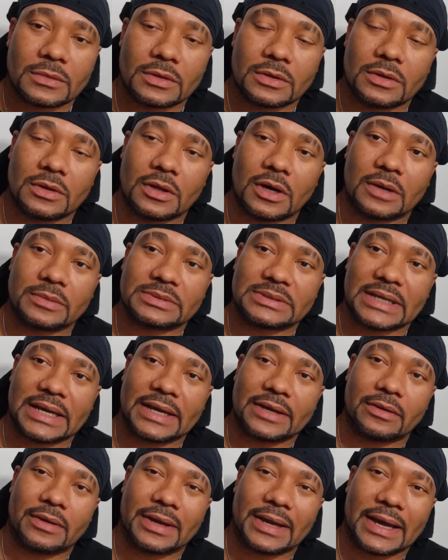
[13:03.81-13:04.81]
You know what I'm
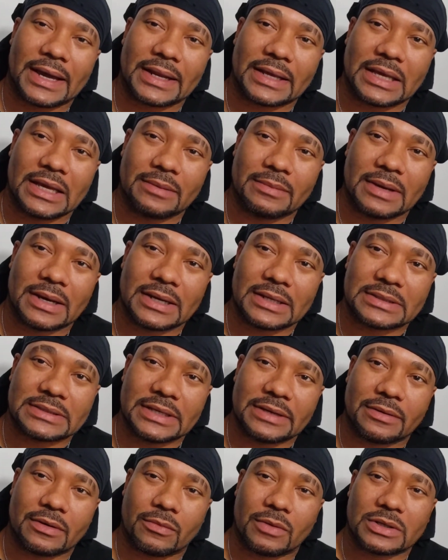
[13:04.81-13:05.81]
saying? You ain't got to keep nothing a secret.